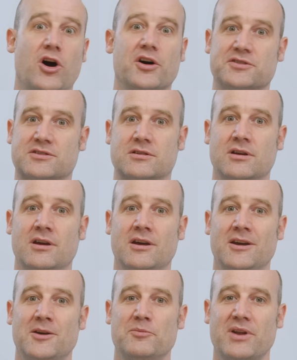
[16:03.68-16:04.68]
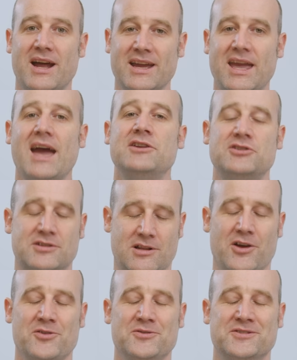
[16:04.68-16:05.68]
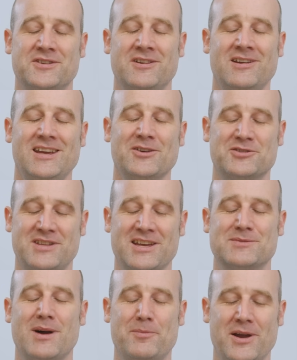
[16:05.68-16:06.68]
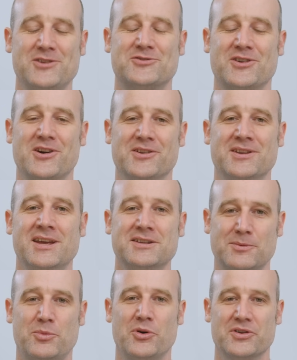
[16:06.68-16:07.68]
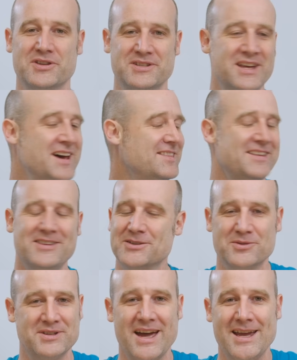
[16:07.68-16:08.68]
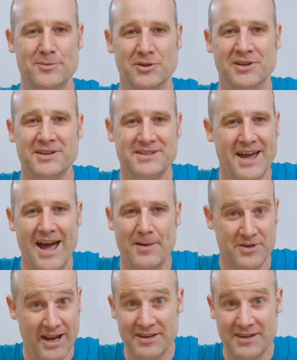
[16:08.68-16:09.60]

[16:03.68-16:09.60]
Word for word: cost. But I can disclose it was thanks to my Patreon supporters that this was able to happen.